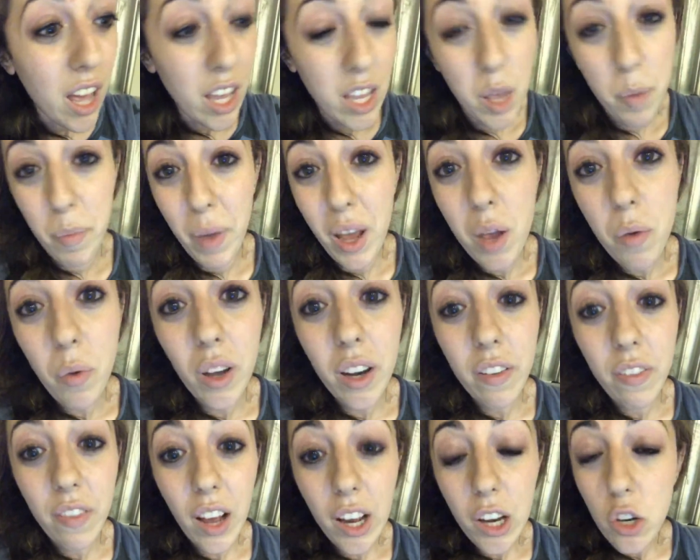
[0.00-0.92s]
you might want to
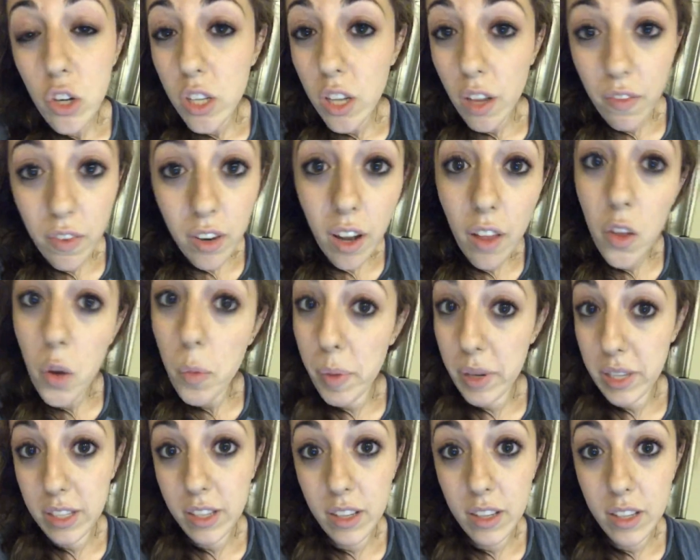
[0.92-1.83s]
find yourself another
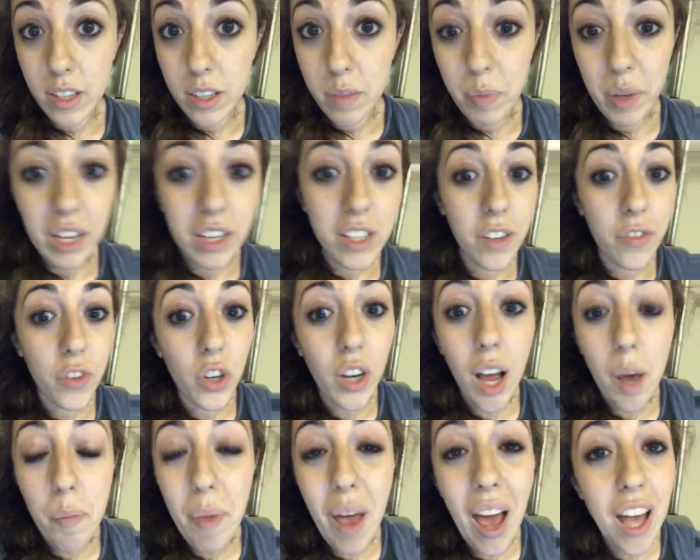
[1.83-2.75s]
business. Because if you're
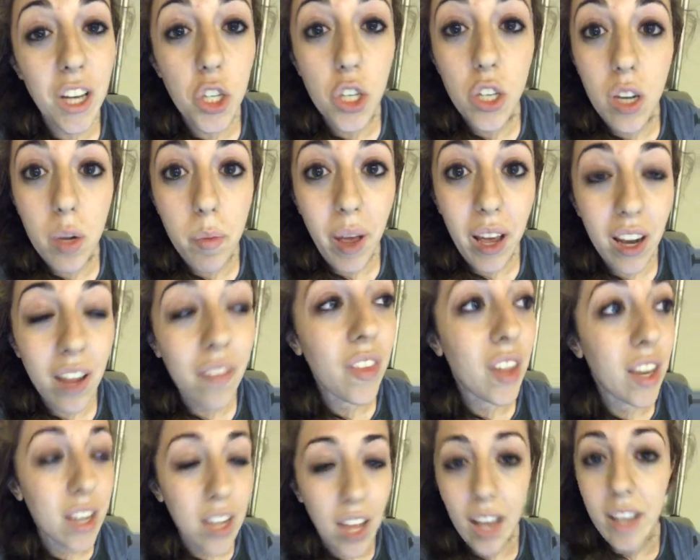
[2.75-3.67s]
not passionate about it,
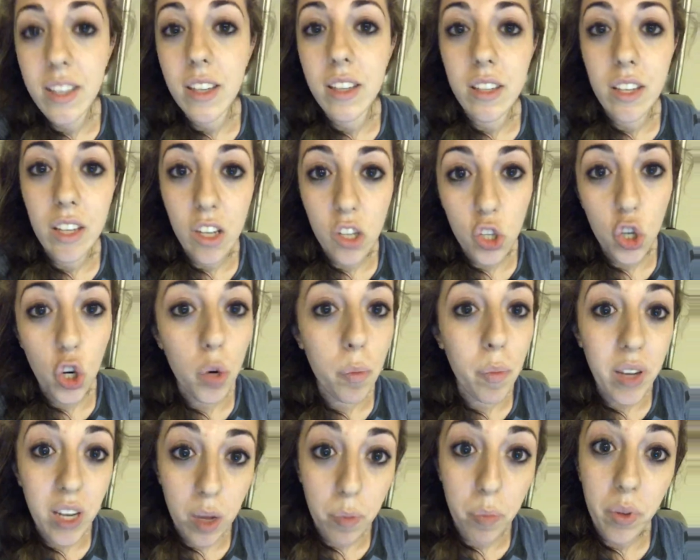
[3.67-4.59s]
then yes, it's going to turn
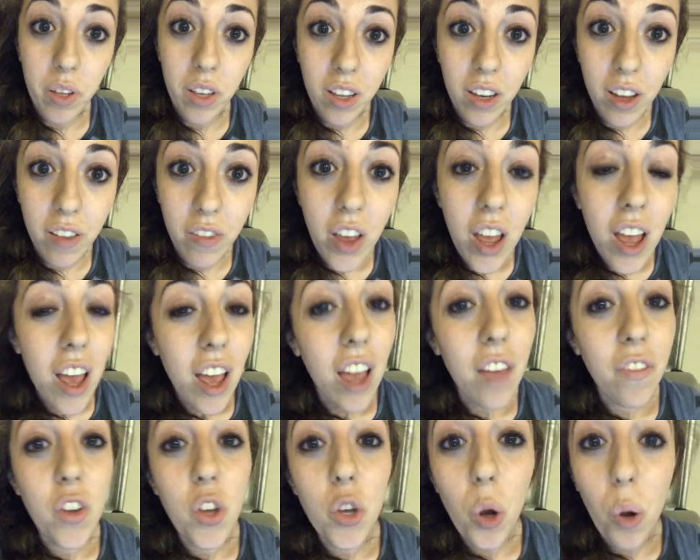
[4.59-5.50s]
manipulative.
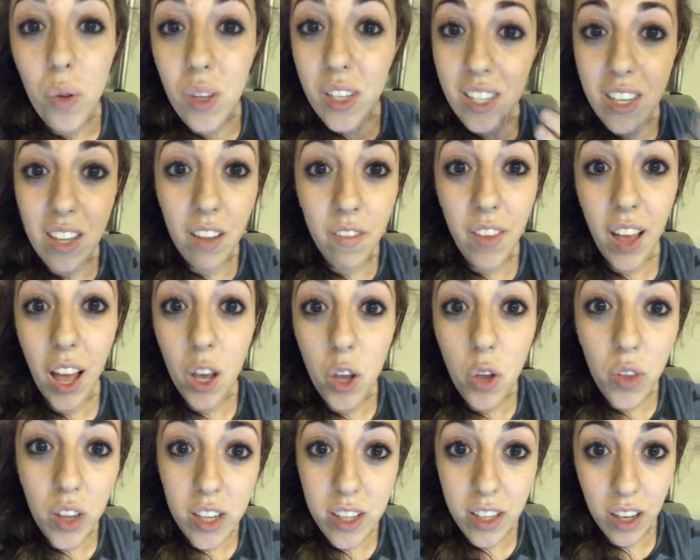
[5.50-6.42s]
If you don't see the value
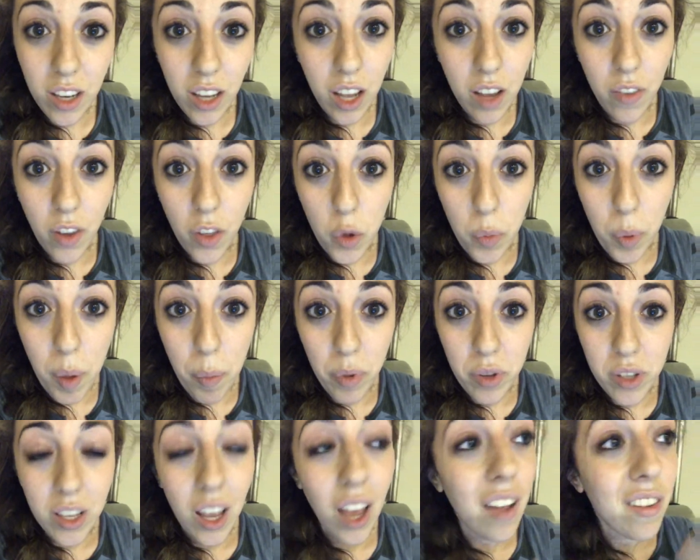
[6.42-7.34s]
that it's going to give other
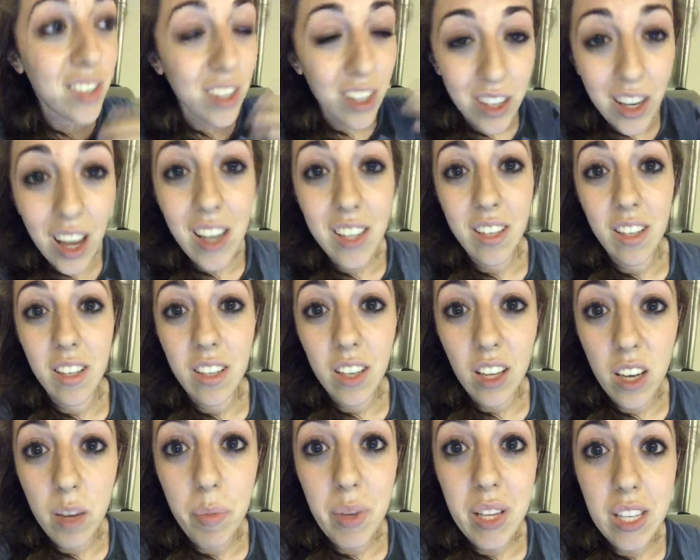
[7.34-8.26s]
people's lives, then yes, it's going
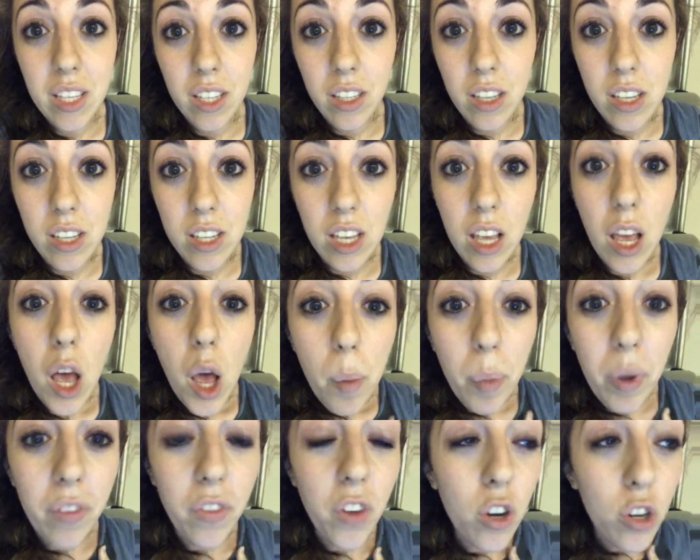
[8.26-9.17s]
to be sleazy.
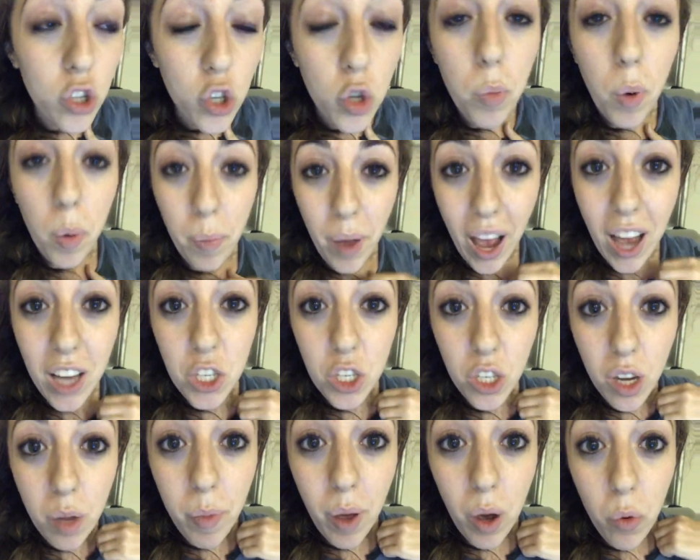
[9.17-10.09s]
But if you're super
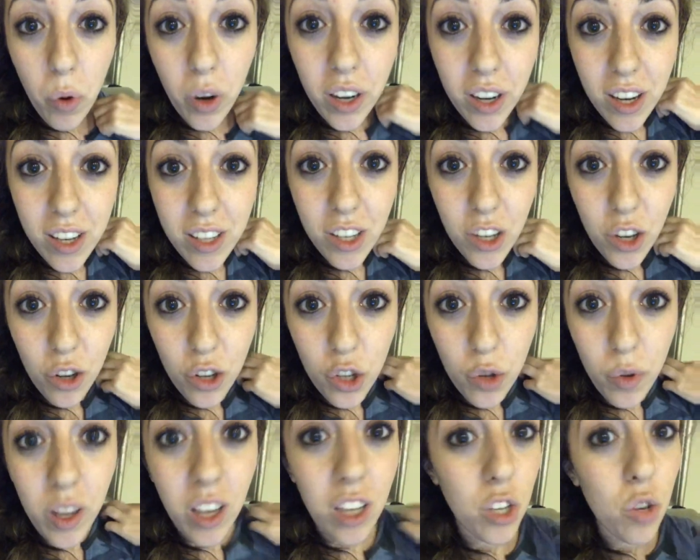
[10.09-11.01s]
passionate about what it is that you're
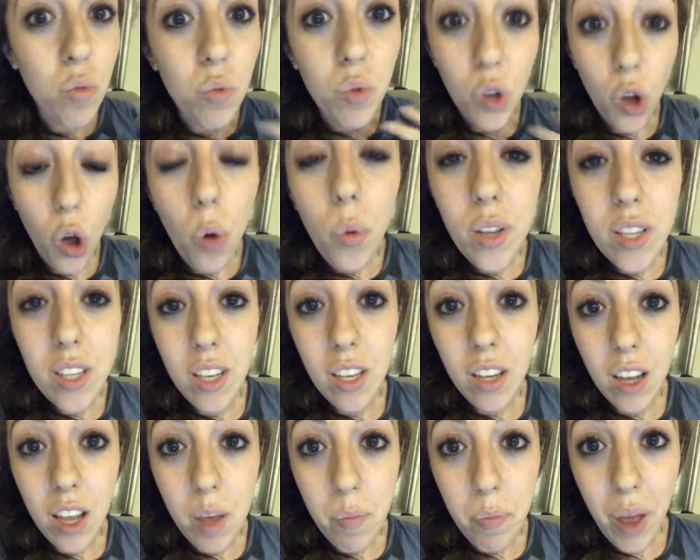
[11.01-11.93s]
doing and you know it's
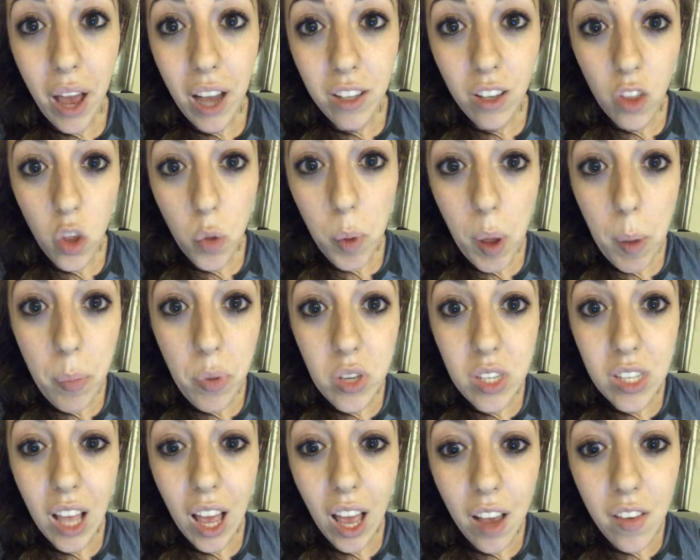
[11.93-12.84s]
going to impact other people's
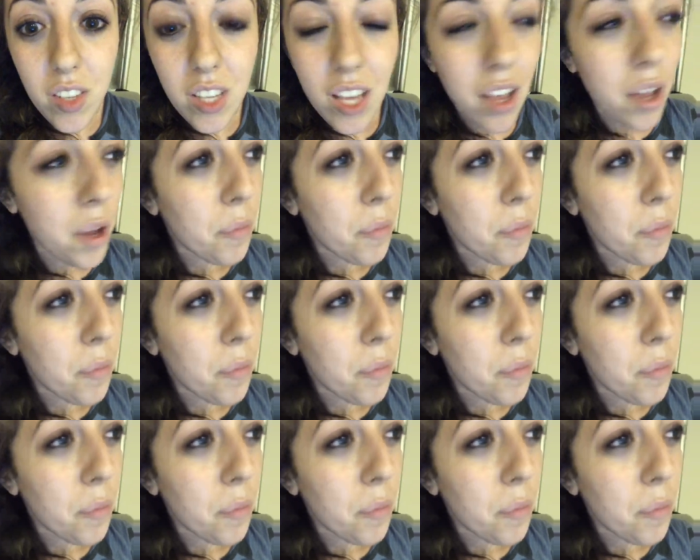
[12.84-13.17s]
lives,